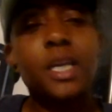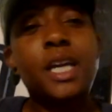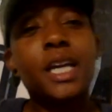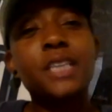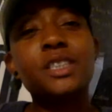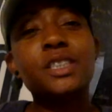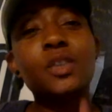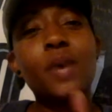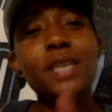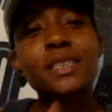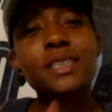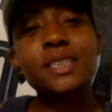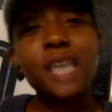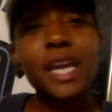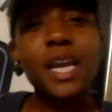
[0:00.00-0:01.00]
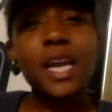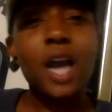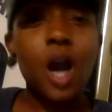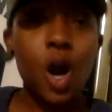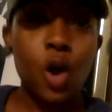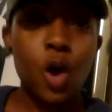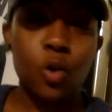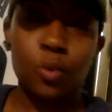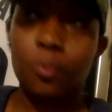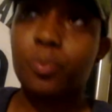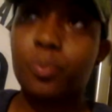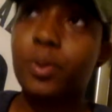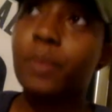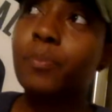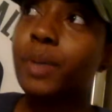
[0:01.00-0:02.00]
And so I say hope
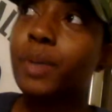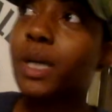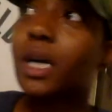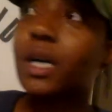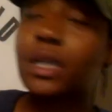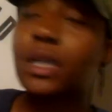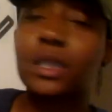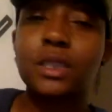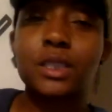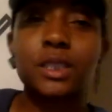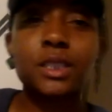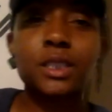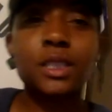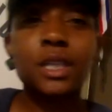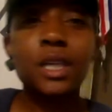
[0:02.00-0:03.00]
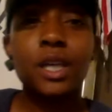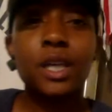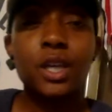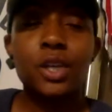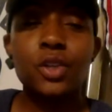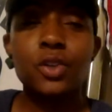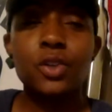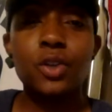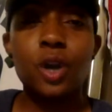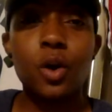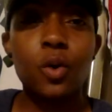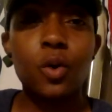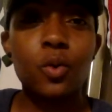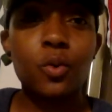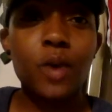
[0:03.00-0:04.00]
because, you
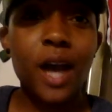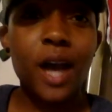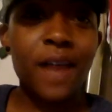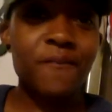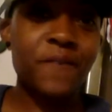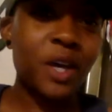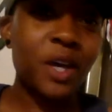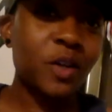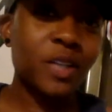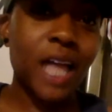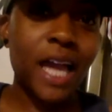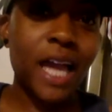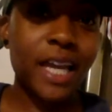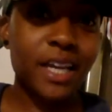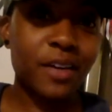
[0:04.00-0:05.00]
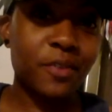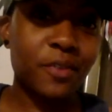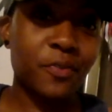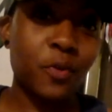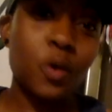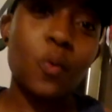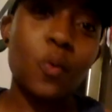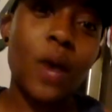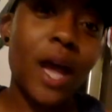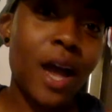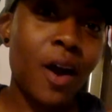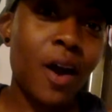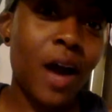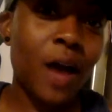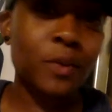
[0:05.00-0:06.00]
know, I felt like for a
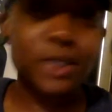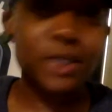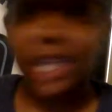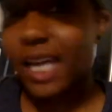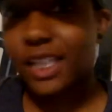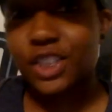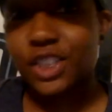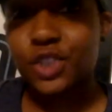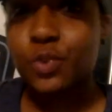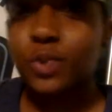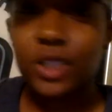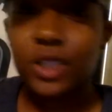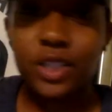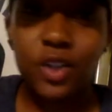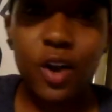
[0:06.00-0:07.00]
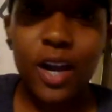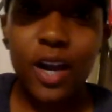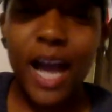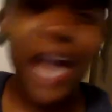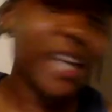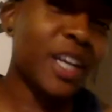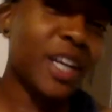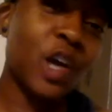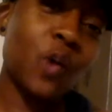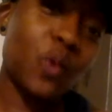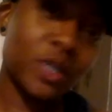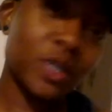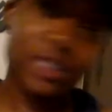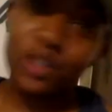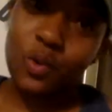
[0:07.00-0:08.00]
while I was kind of shooting in the dark. I didn't know
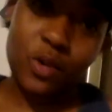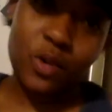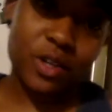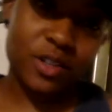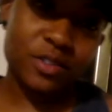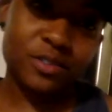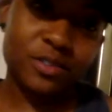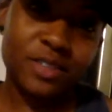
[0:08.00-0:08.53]
what's going on.